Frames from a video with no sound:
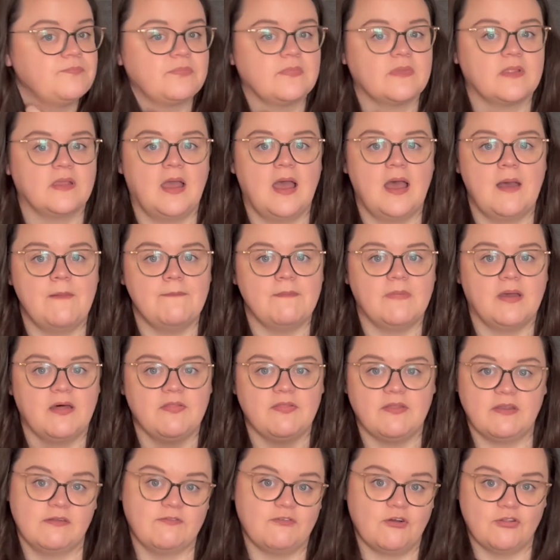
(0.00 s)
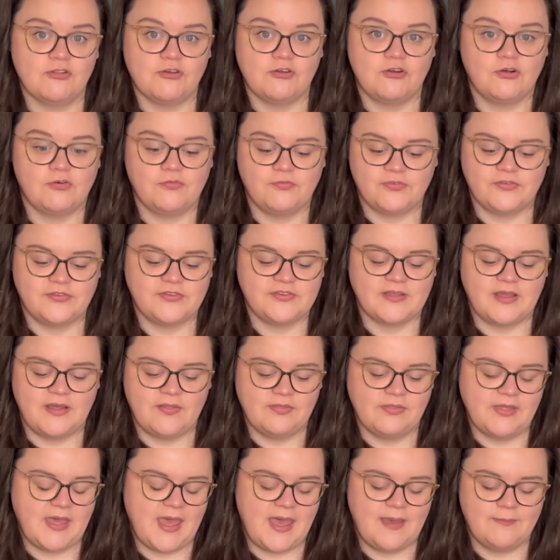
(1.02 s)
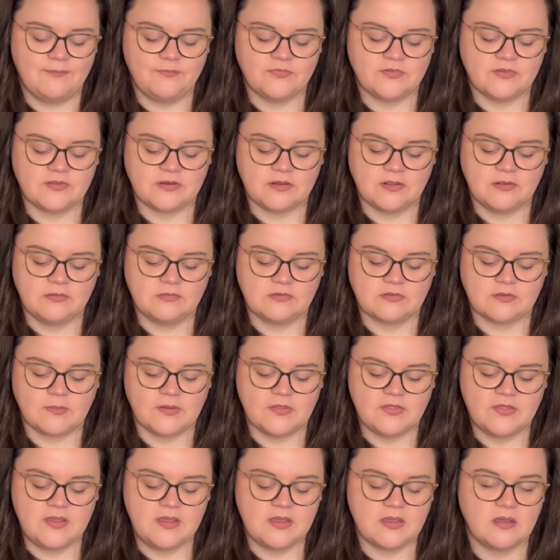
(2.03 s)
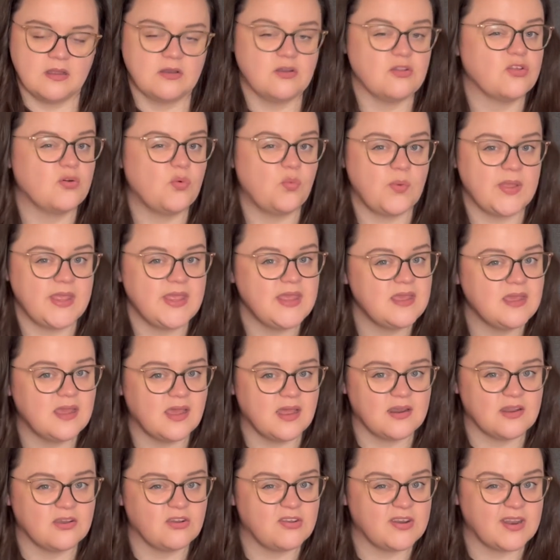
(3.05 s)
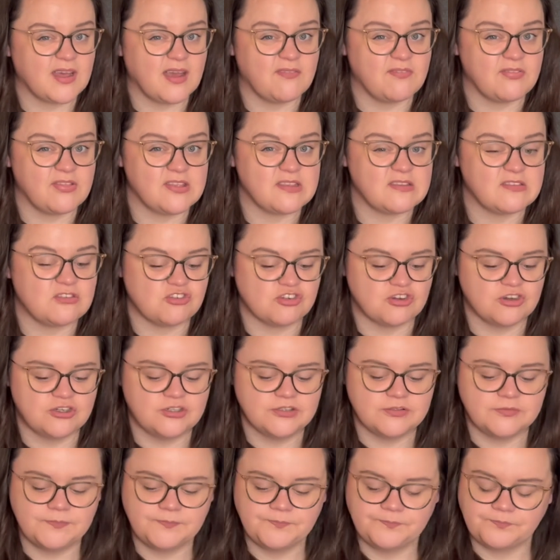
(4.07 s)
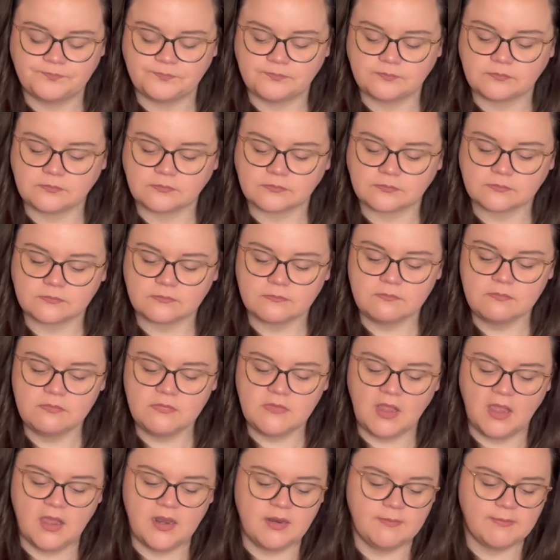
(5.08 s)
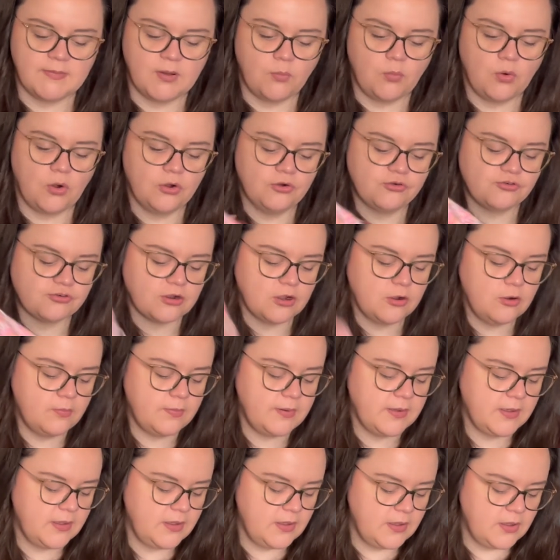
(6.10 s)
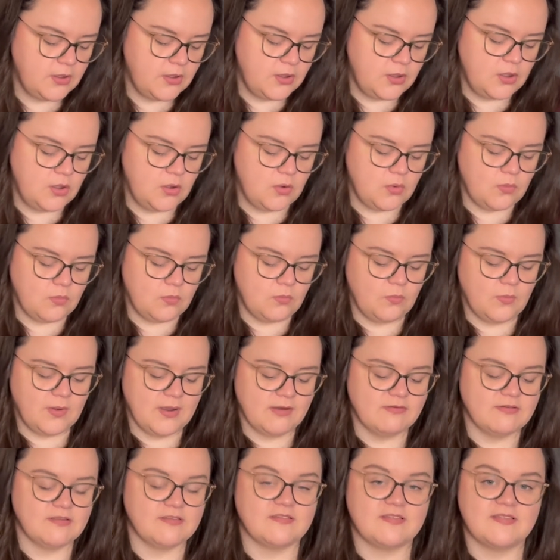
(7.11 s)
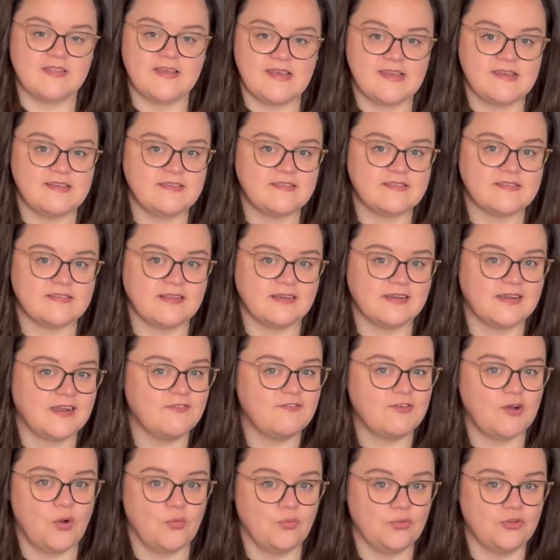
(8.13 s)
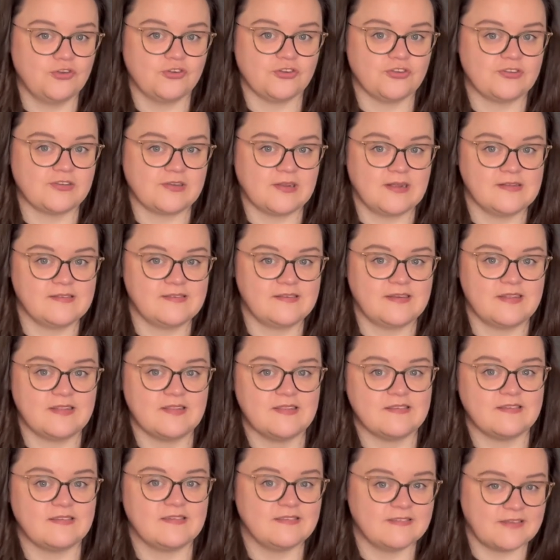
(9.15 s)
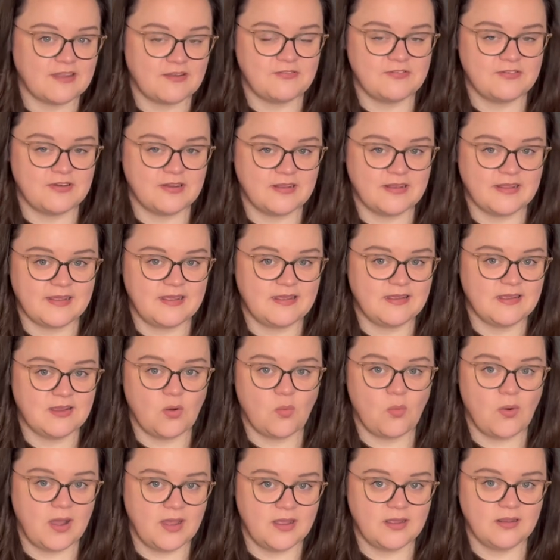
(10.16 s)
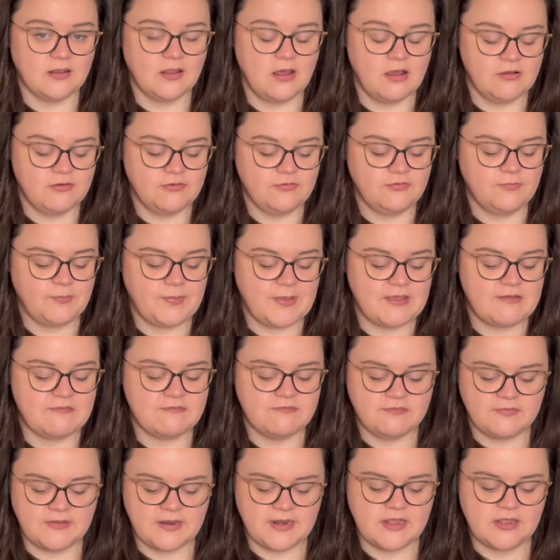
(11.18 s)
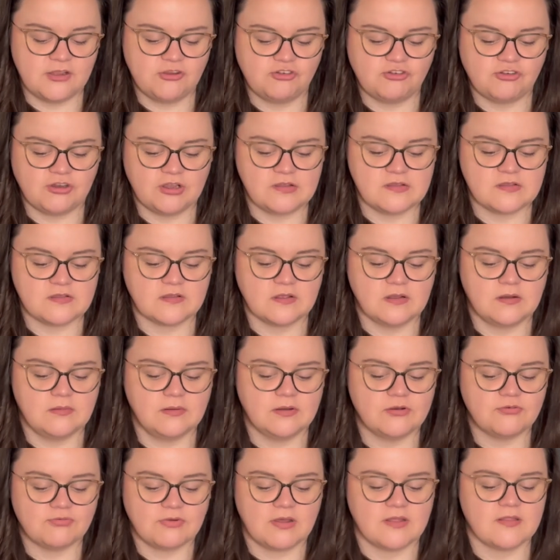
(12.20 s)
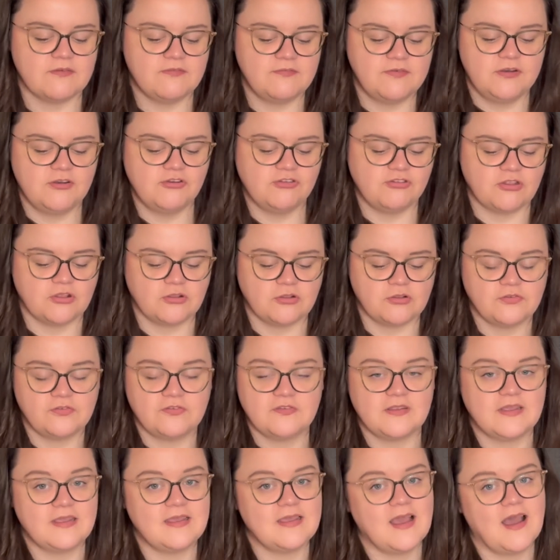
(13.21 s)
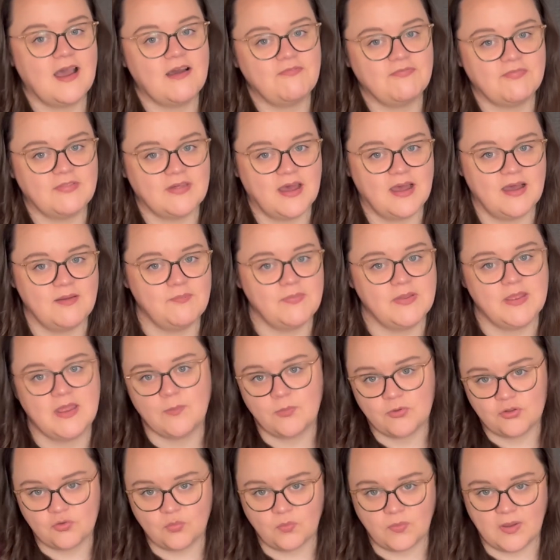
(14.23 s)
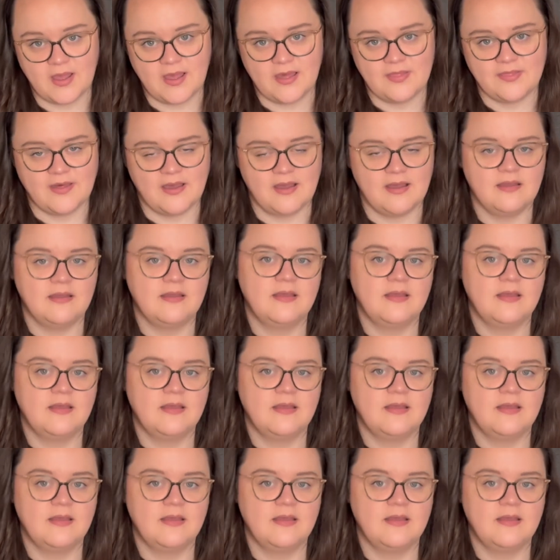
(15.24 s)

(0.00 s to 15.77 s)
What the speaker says: and then I've got the cuffs and the hem to do. So I think another week and I could have this done and in my wardrobe. Whereas this, like, I've only just started it. This is definitely a while off being finished, and so I'd rather finish the Lust tee, have that, be able to wear that,